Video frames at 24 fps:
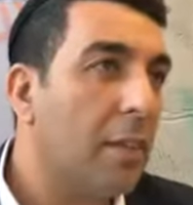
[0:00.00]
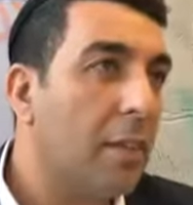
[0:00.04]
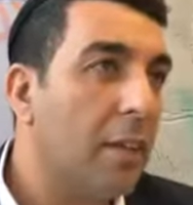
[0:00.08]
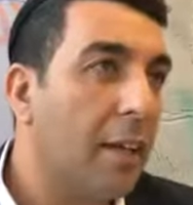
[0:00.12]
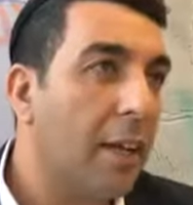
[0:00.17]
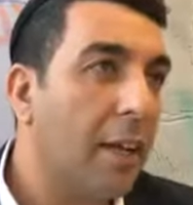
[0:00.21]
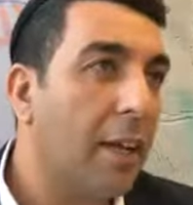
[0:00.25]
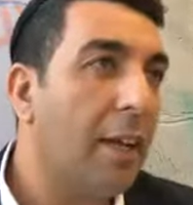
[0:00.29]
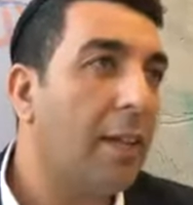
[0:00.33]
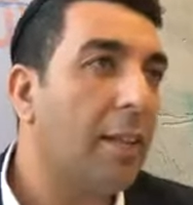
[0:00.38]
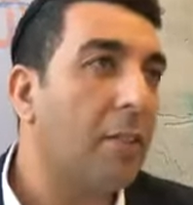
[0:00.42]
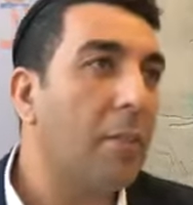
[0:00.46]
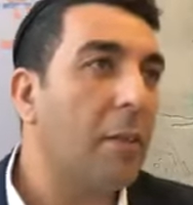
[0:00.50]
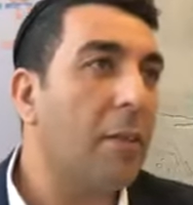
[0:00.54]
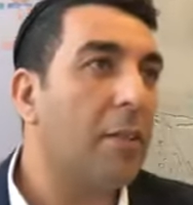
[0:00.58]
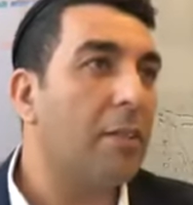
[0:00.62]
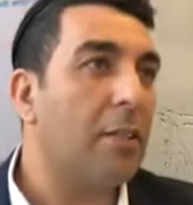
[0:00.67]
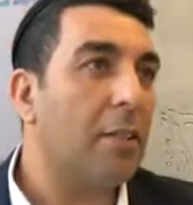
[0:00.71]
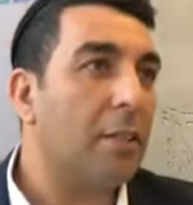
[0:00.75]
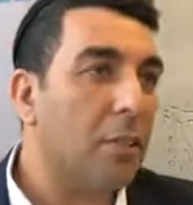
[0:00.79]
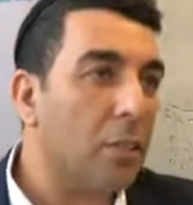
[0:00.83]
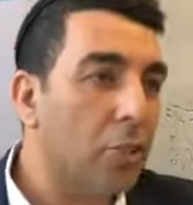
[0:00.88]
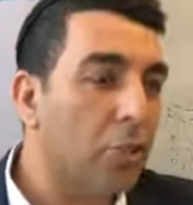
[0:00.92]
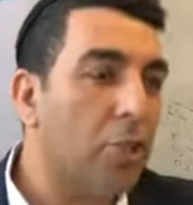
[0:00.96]
Mm-hmm. And
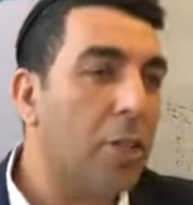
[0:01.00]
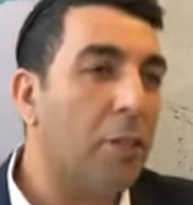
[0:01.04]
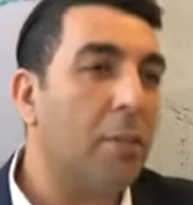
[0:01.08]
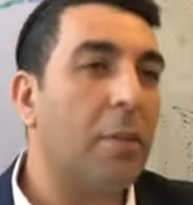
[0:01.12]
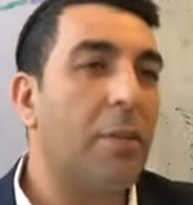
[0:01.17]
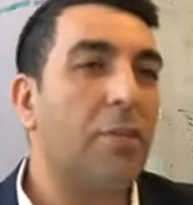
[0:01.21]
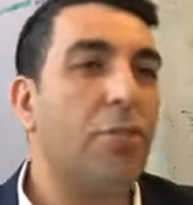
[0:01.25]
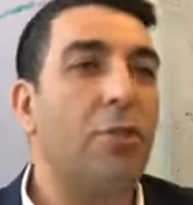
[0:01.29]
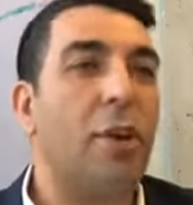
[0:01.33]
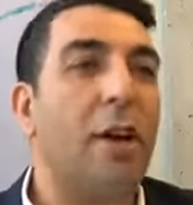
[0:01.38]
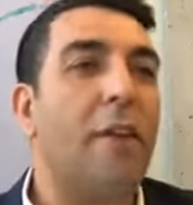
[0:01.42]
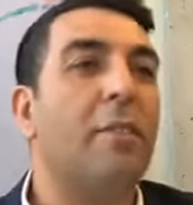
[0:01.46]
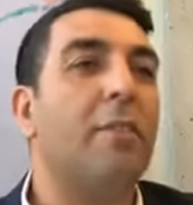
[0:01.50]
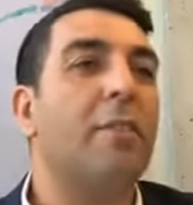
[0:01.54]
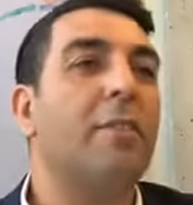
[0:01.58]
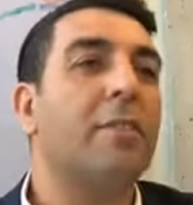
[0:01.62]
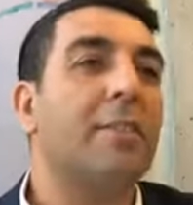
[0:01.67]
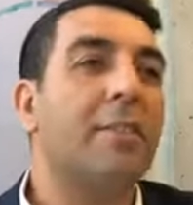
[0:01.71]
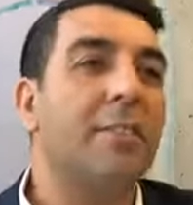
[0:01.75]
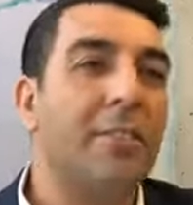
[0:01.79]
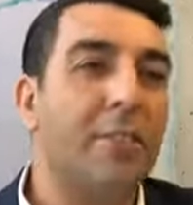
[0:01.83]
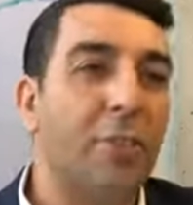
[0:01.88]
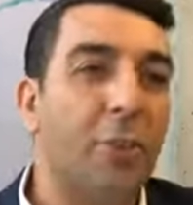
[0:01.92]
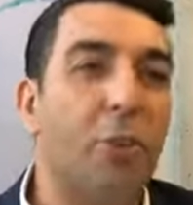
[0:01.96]
Be'ezat Hashem, it traveled
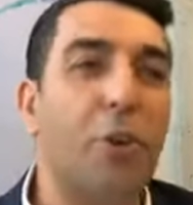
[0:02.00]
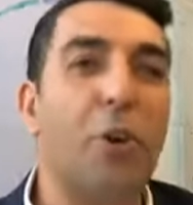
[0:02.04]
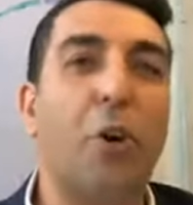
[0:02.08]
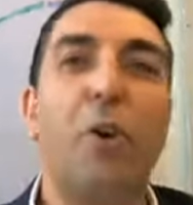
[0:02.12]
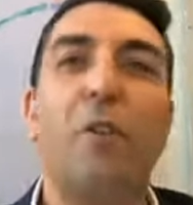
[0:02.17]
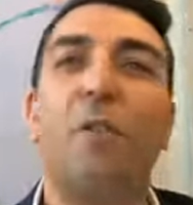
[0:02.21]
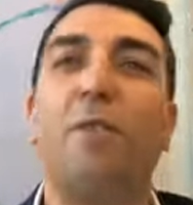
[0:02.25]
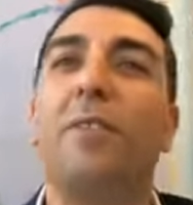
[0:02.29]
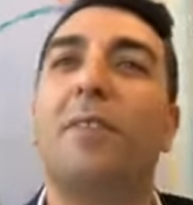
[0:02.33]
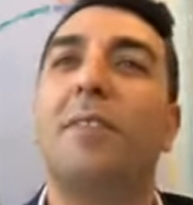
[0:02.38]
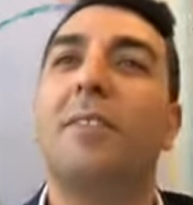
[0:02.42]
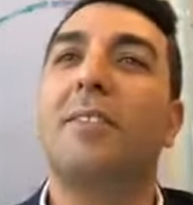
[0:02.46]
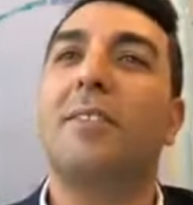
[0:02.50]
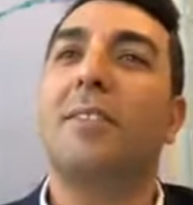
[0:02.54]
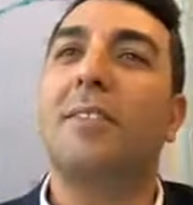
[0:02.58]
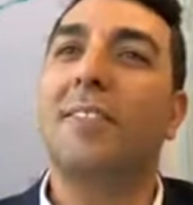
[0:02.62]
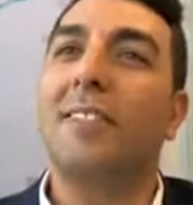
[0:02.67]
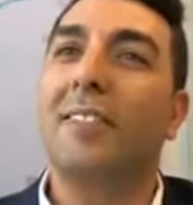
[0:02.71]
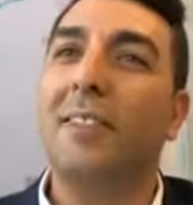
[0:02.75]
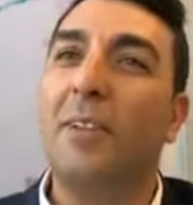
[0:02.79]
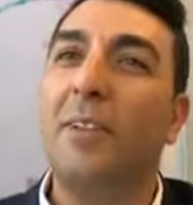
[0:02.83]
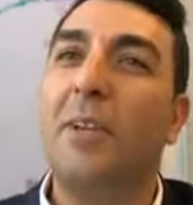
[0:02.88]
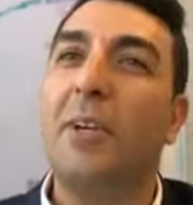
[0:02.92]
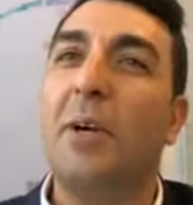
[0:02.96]
to your office, to
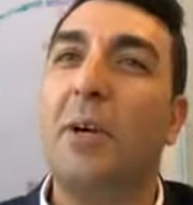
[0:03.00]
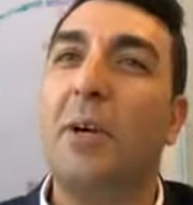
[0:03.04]
the